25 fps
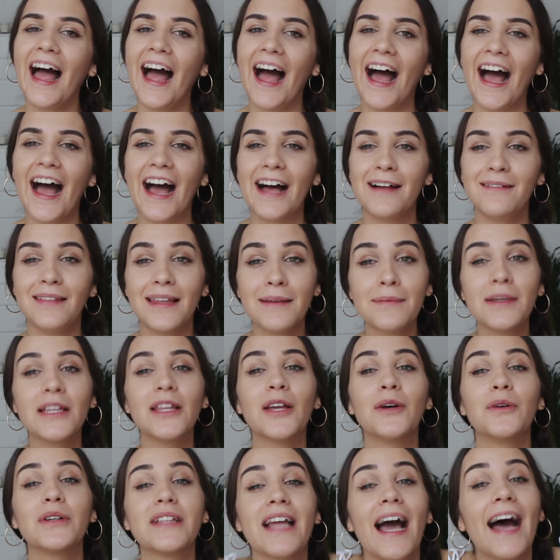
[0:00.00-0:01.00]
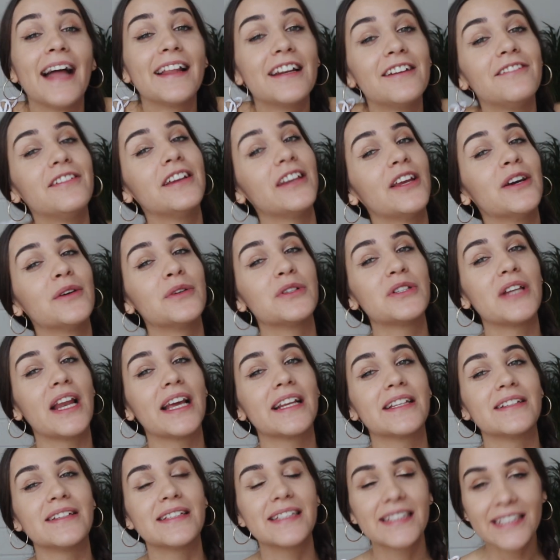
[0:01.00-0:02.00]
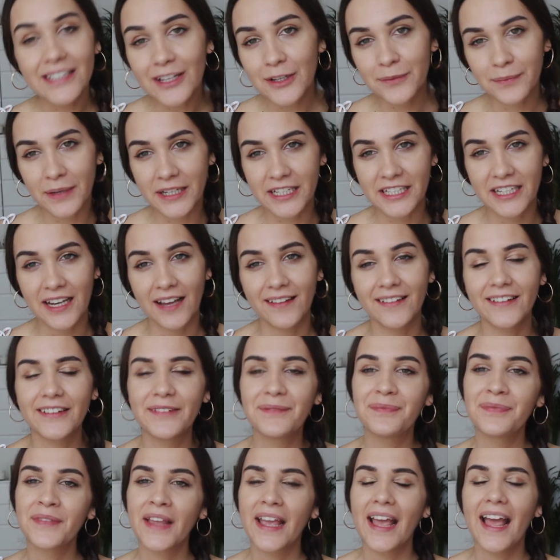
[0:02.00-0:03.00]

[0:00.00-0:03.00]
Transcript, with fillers: Let me know what other video would you like to see on my channel,